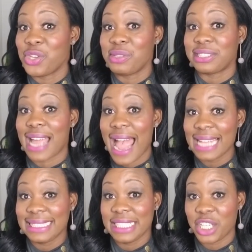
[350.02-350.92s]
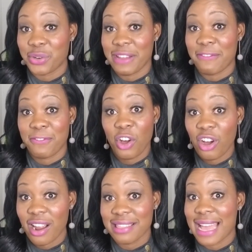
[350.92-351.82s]
use your I T degree
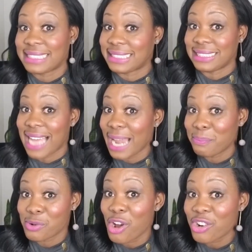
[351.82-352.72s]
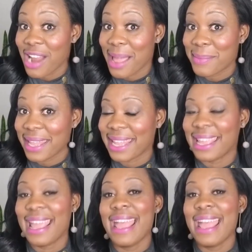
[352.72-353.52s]
for that's not programming